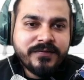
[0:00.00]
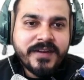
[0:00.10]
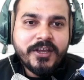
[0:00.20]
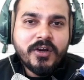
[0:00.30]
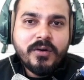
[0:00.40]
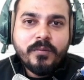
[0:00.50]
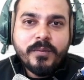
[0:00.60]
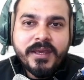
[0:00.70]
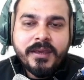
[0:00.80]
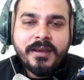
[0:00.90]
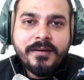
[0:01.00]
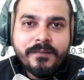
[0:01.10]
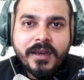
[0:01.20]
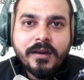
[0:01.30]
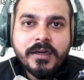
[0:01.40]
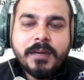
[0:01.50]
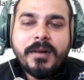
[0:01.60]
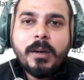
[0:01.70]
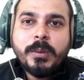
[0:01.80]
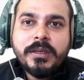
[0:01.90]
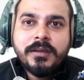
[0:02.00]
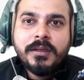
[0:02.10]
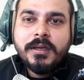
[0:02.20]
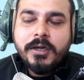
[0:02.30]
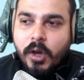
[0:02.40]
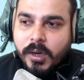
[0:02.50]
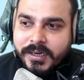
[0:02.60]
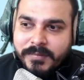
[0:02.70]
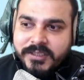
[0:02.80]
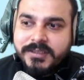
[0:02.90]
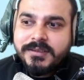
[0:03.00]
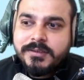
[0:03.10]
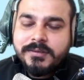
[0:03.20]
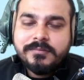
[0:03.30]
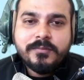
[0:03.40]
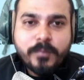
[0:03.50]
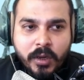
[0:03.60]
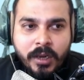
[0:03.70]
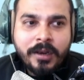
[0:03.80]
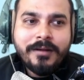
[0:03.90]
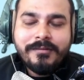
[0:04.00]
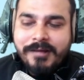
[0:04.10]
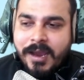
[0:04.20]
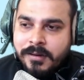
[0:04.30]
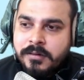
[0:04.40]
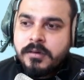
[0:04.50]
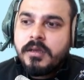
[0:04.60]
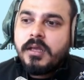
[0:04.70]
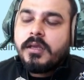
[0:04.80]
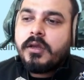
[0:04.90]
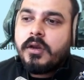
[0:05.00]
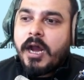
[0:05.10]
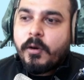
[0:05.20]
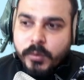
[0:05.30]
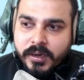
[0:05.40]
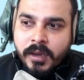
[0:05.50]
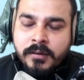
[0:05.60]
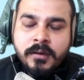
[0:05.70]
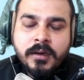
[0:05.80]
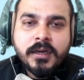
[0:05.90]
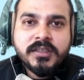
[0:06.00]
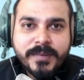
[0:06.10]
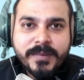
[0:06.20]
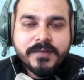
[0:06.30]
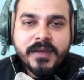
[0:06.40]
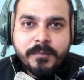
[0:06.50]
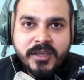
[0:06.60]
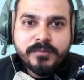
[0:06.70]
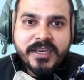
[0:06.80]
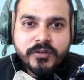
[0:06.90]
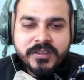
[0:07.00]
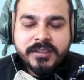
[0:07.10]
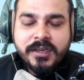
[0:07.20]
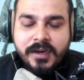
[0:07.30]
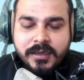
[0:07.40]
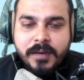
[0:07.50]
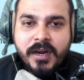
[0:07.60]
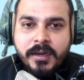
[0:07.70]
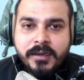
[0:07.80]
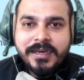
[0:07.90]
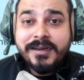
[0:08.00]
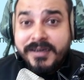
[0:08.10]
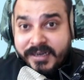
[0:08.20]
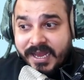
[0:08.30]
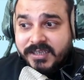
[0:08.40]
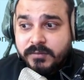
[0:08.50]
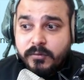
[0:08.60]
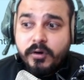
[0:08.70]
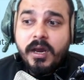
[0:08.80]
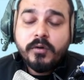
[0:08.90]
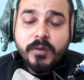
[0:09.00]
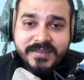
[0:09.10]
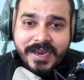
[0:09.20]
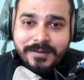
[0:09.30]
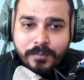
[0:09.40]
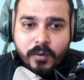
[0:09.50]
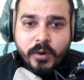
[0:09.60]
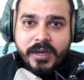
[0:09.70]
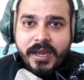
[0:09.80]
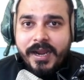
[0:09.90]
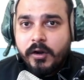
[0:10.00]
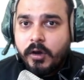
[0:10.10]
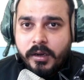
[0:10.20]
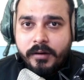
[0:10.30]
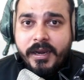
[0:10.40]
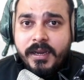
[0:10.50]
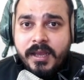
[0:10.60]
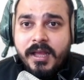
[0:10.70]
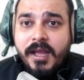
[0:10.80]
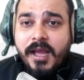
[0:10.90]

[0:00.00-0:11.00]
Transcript: this video we learned about Docker images, pull, run, you know, how to run a specific image by using the run command in the detached mode, how to assign port and all, right?